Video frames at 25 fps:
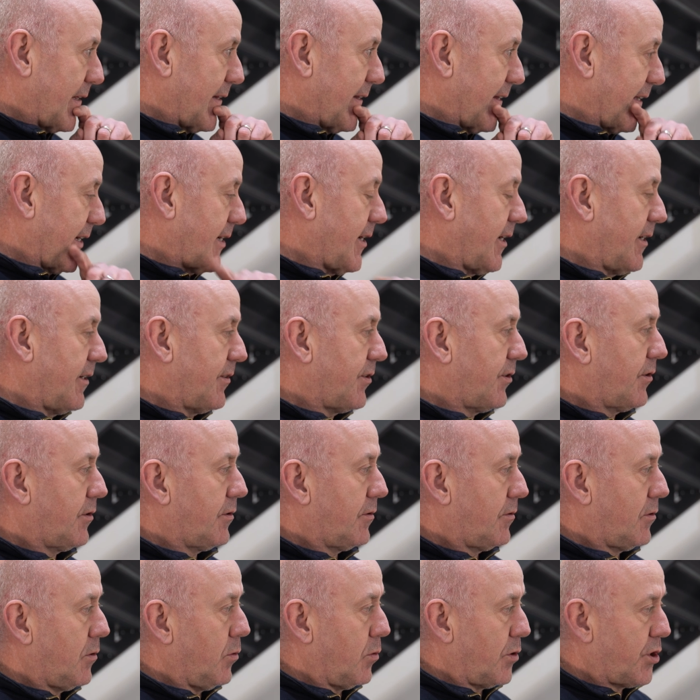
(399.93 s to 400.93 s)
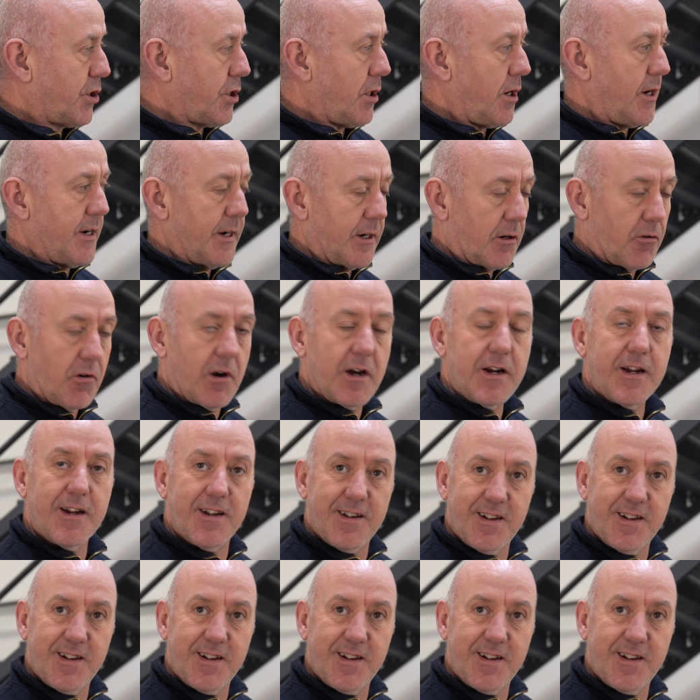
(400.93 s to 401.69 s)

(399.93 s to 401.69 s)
The colour's called China Grey,